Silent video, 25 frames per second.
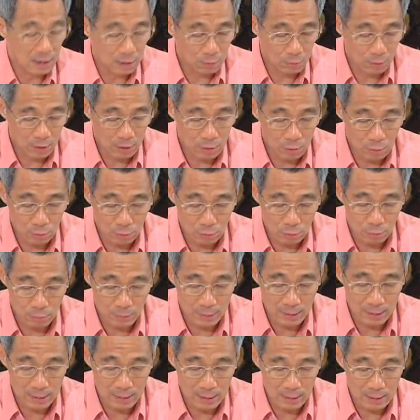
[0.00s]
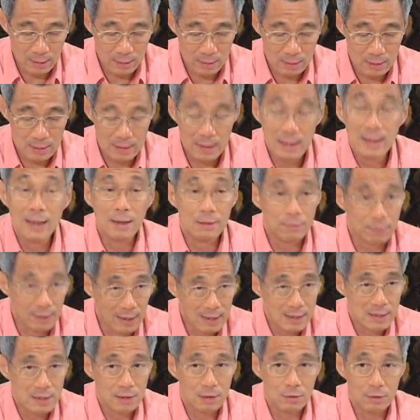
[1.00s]
Lee Kuan Yew to be Senior
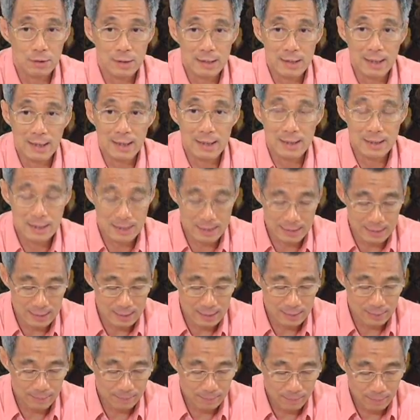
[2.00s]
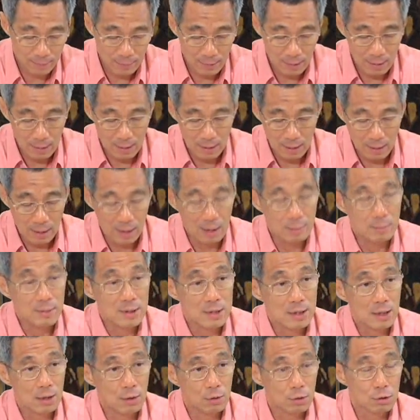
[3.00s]
Advisor to GIC, and
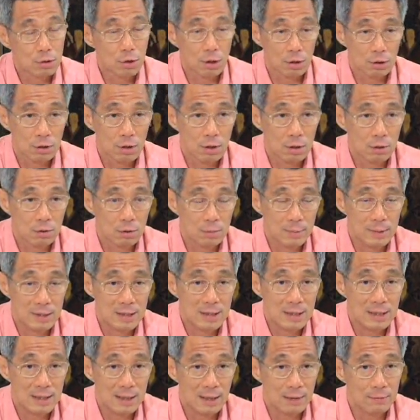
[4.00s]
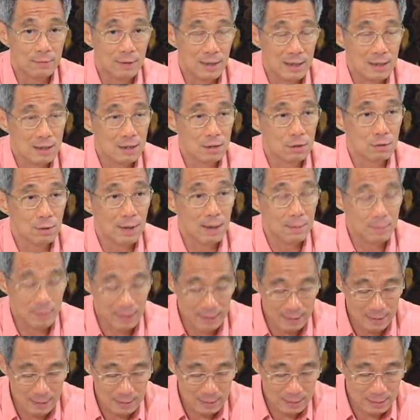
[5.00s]
Mr. Goh Chok Tong to be Senior Advisor to
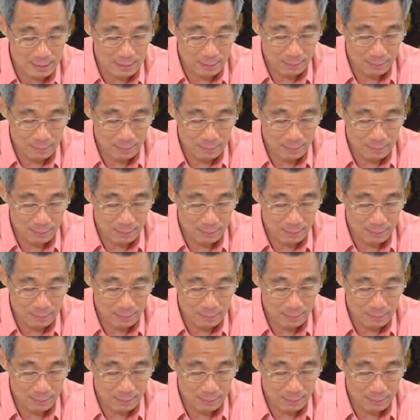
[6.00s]
MAS.